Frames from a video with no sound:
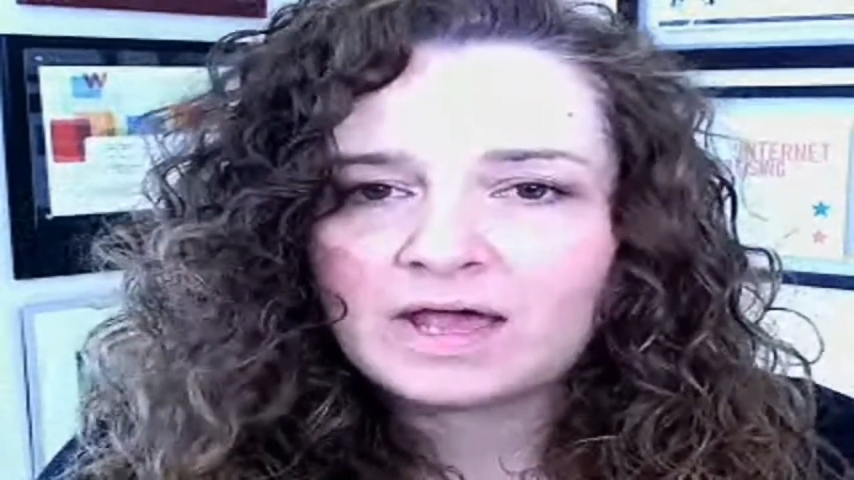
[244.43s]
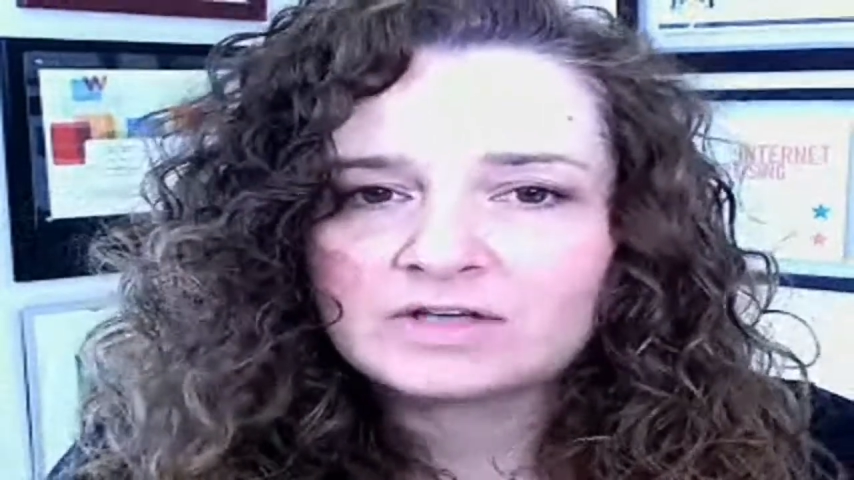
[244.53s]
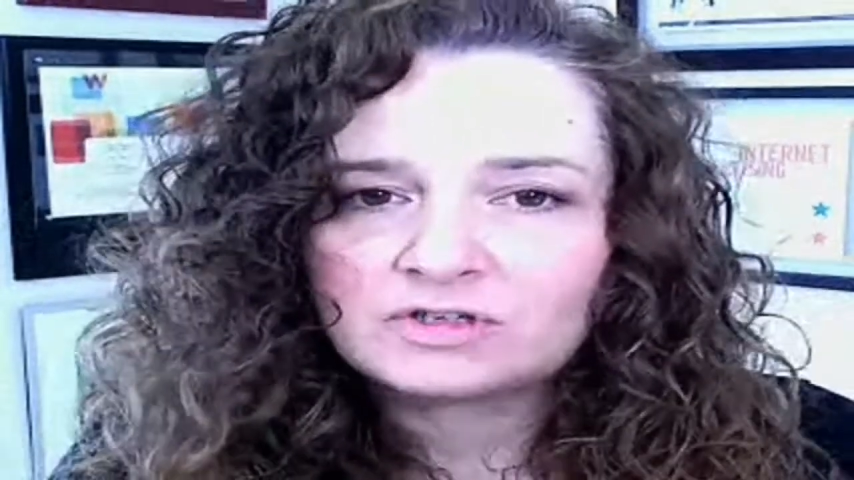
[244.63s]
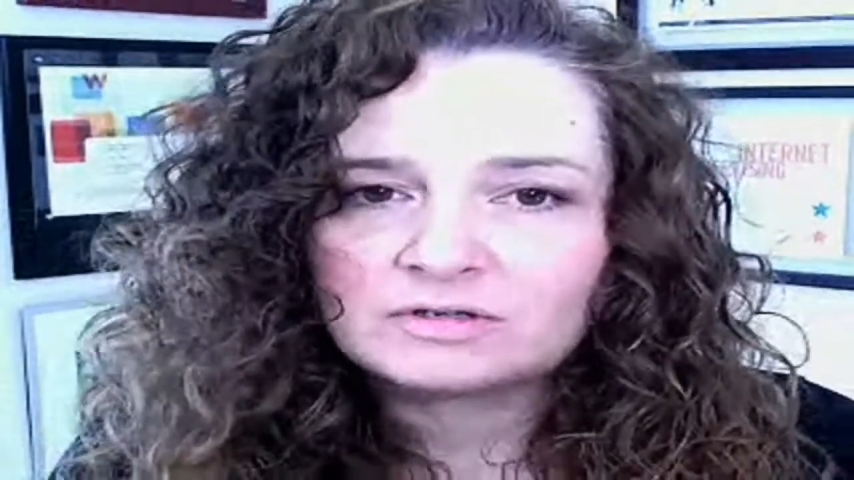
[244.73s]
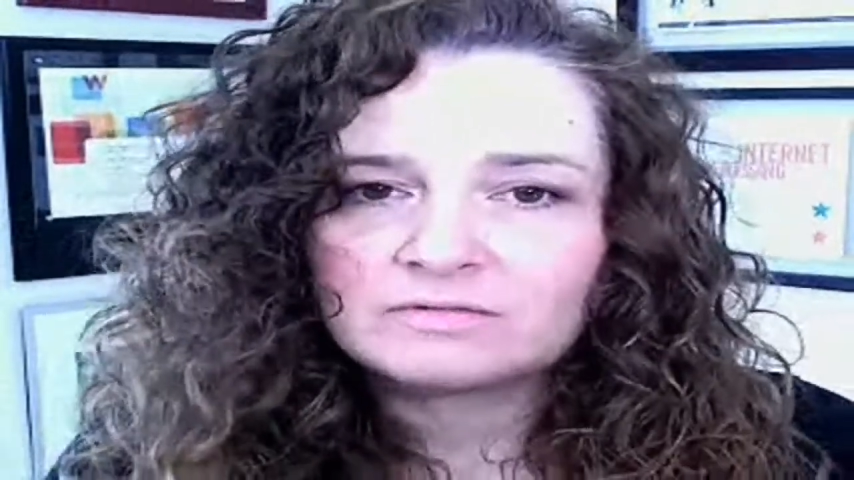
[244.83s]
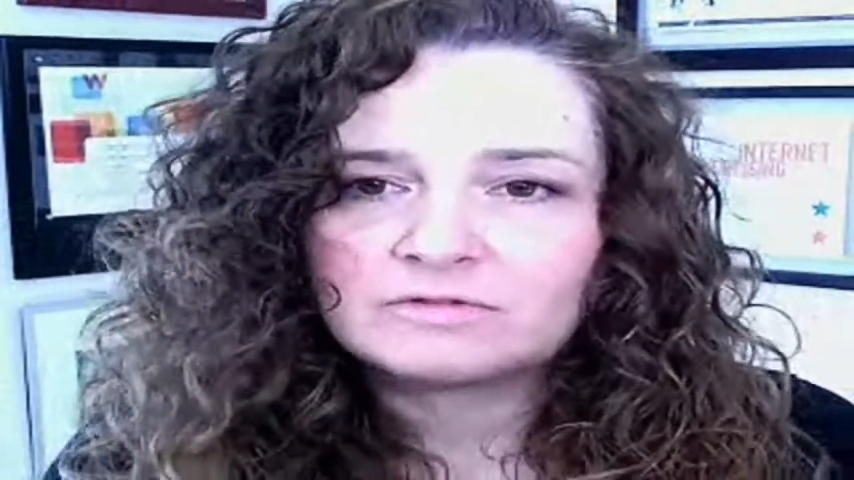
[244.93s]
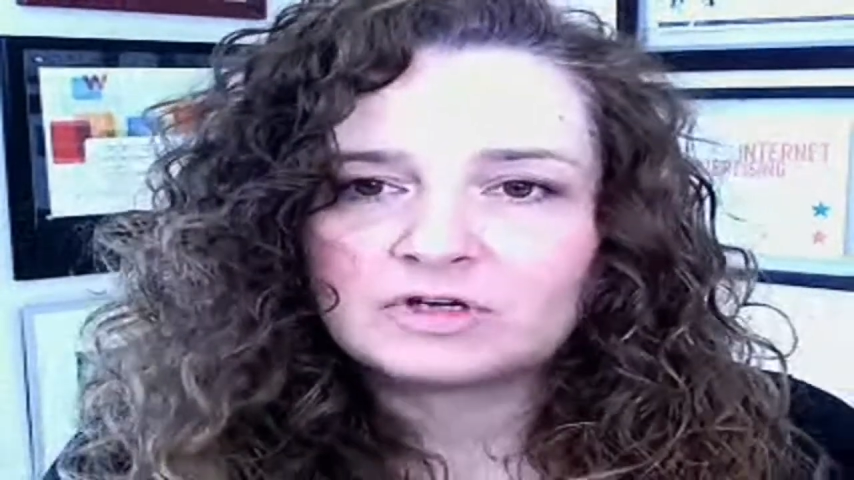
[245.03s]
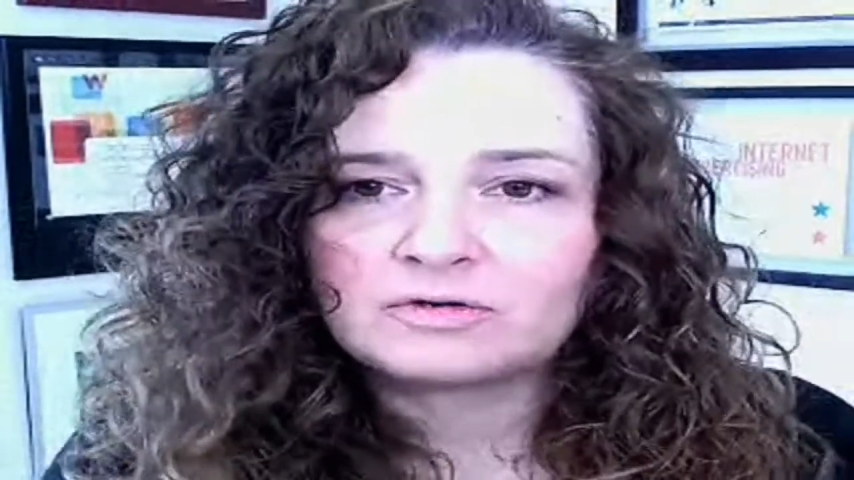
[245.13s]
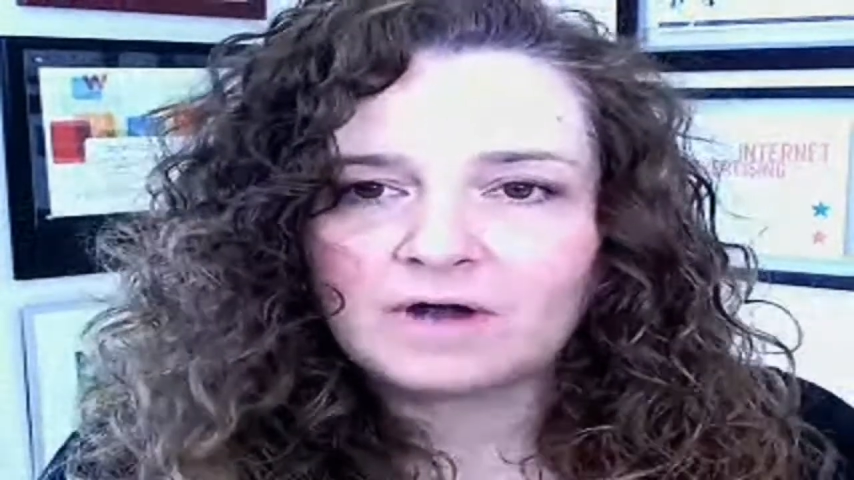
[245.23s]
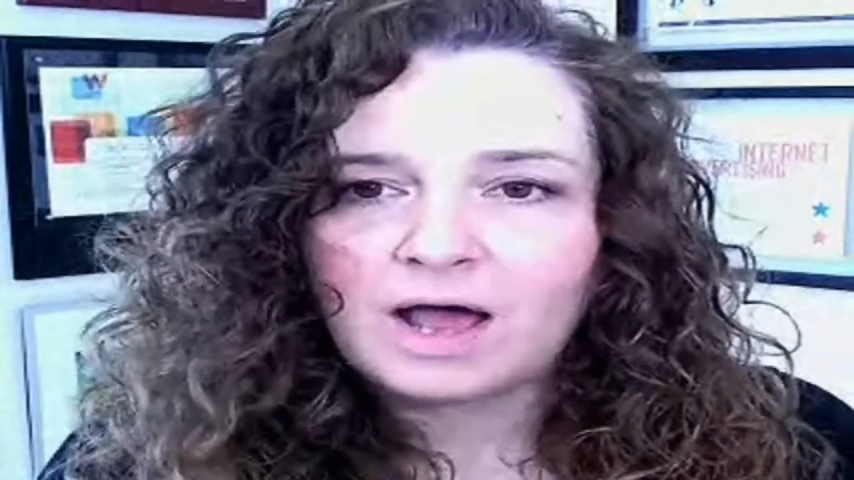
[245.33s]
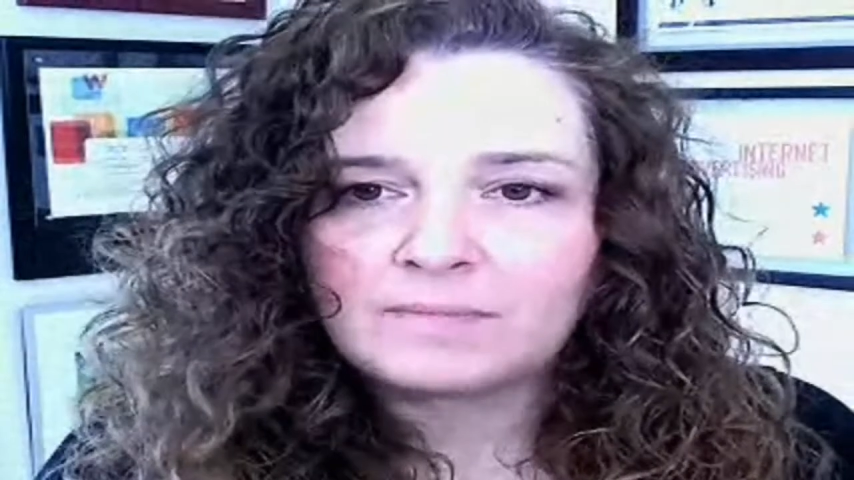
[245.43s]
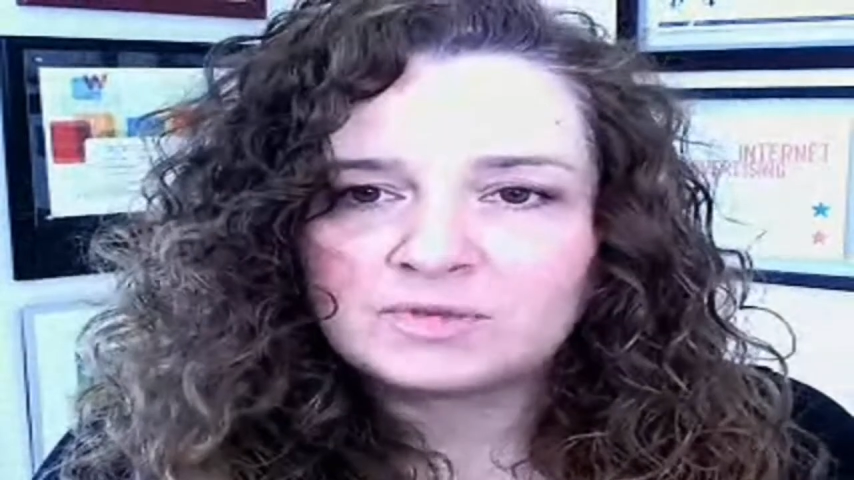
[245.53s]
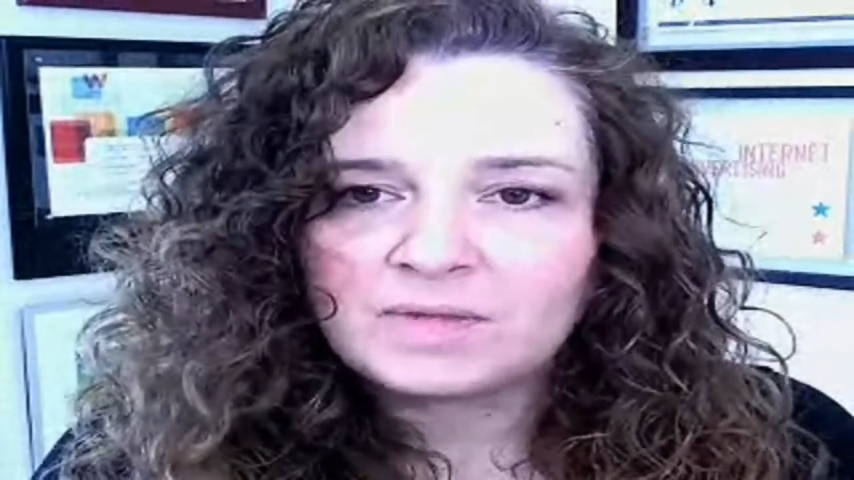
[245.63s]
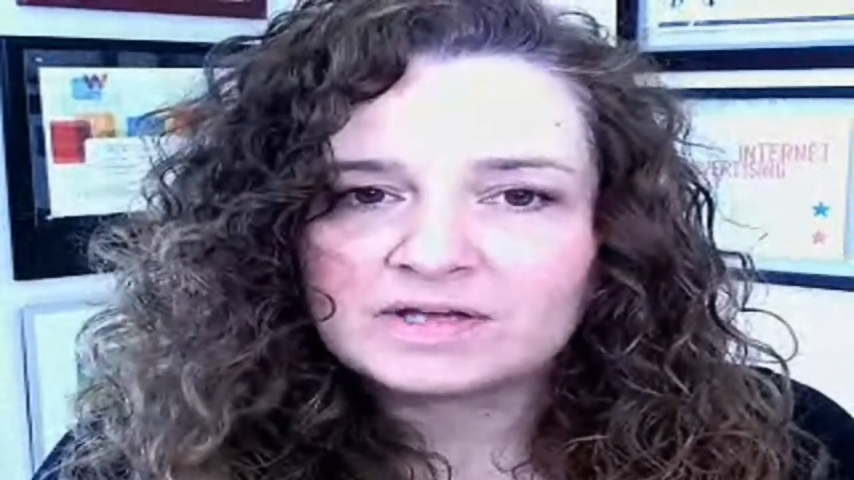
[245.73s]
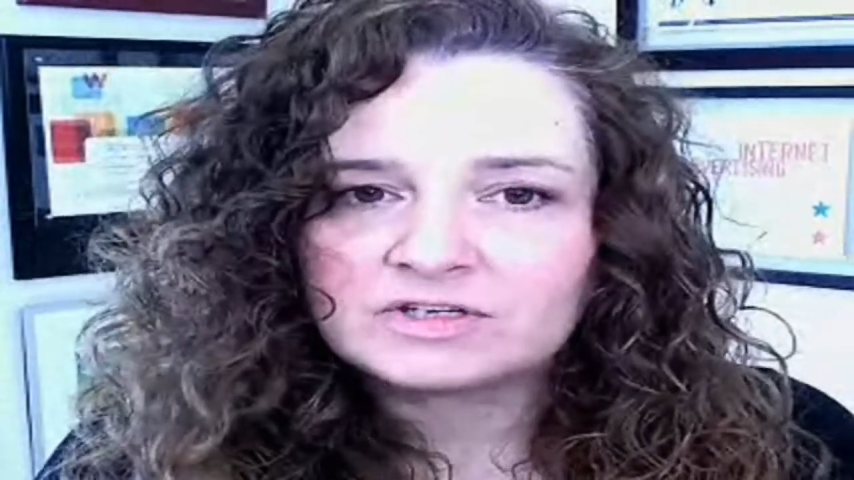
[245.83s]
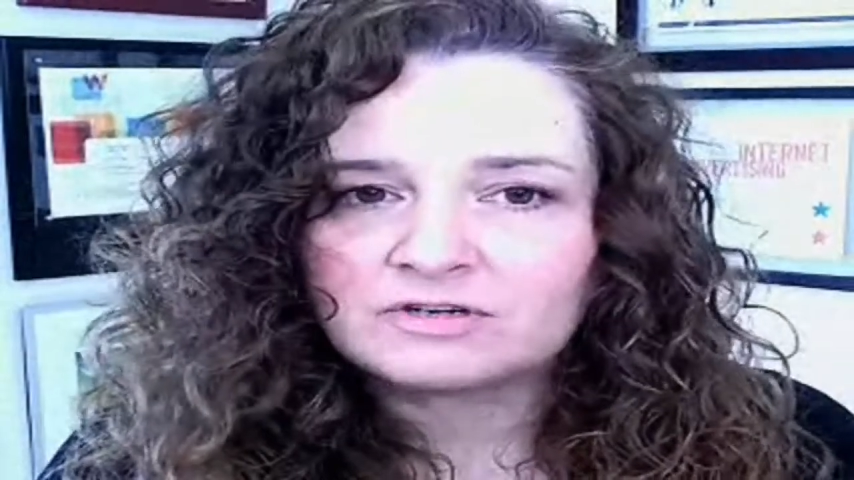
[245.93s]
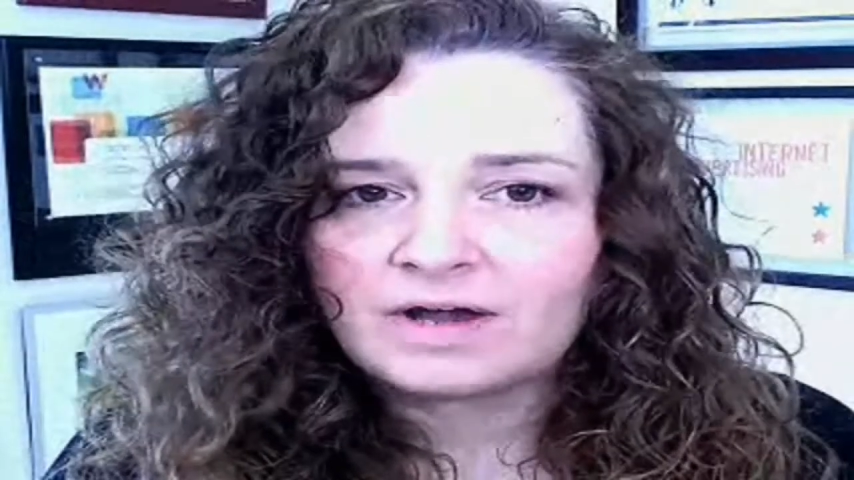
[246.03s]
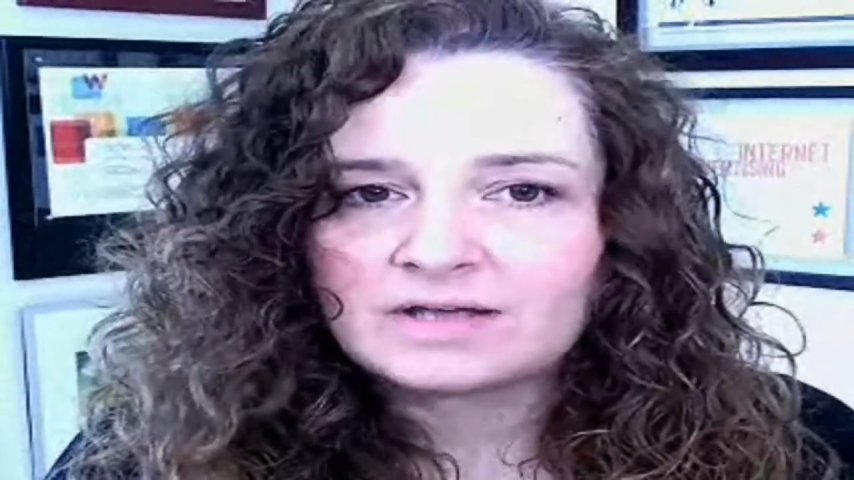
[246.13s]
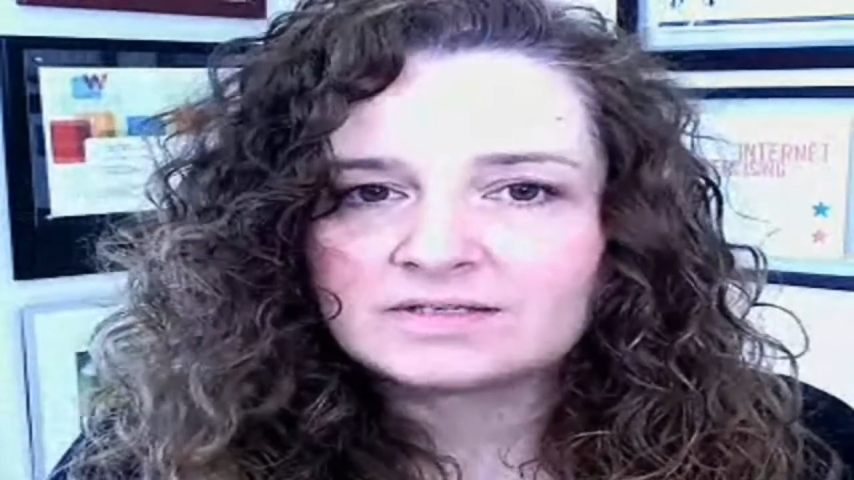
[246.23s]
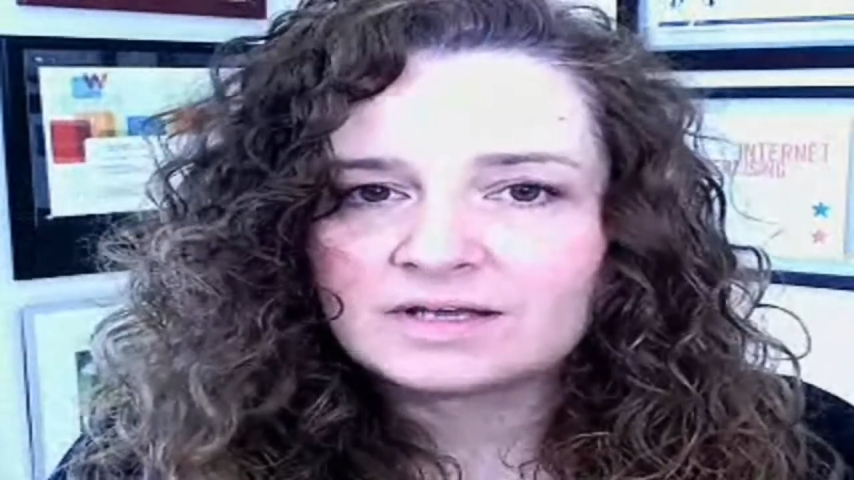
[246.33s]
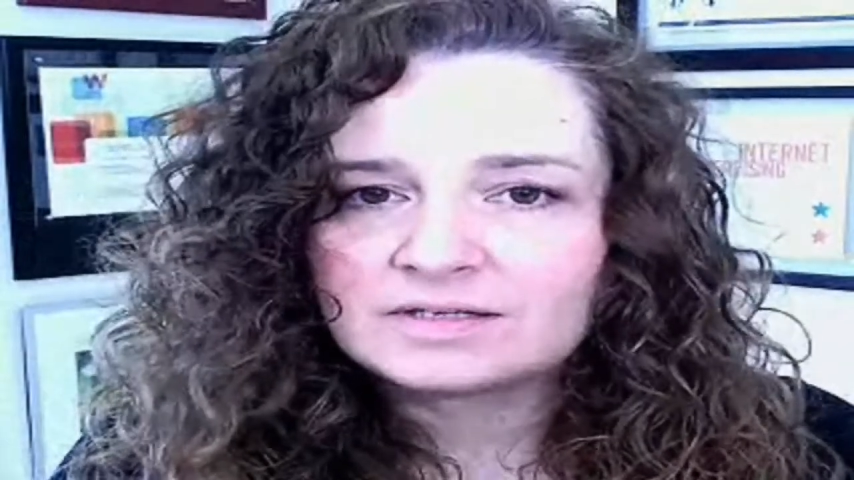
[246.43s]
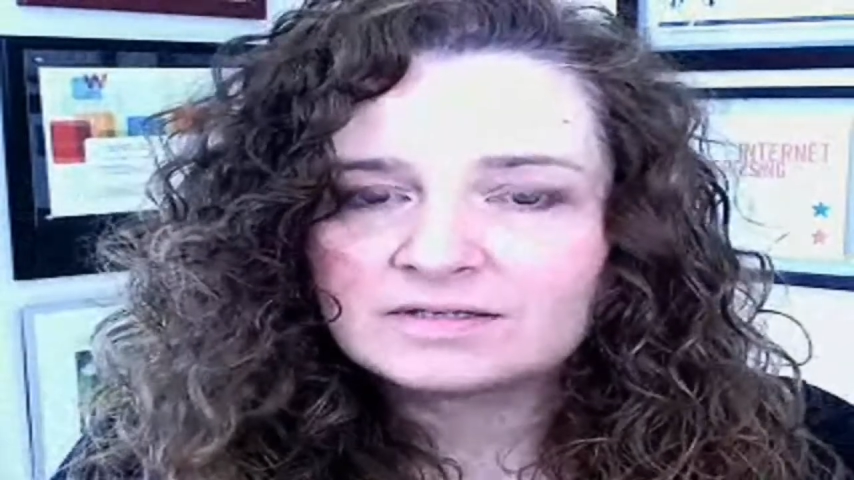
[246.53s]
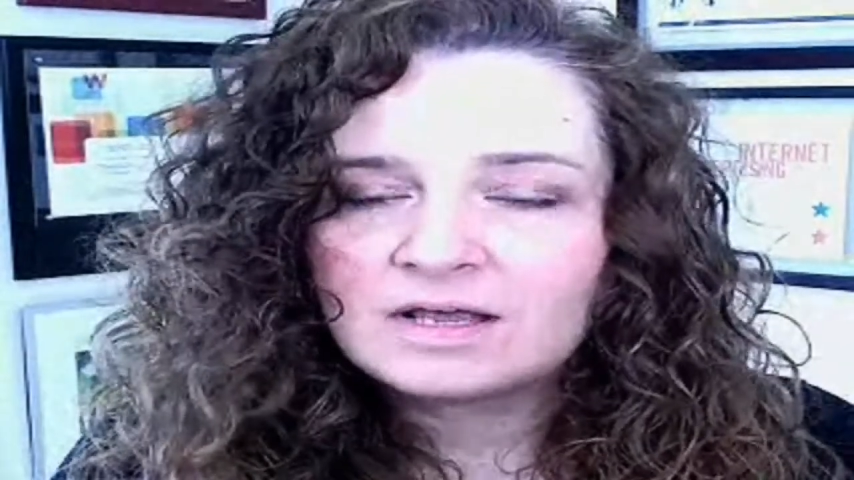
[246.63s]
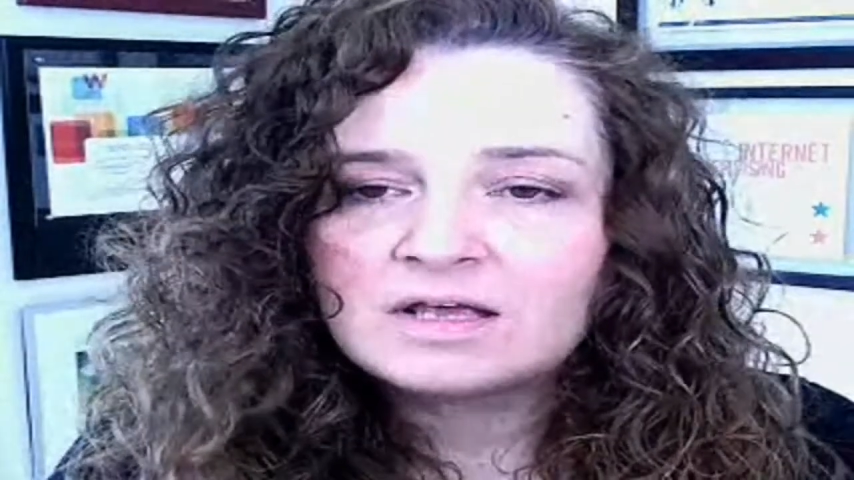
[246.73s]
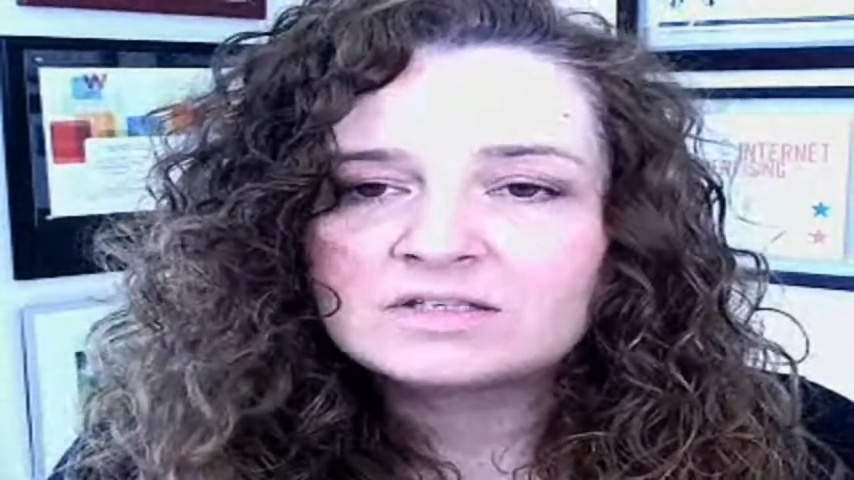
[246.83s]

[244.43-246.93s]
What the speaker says: as you're optimizing your assets.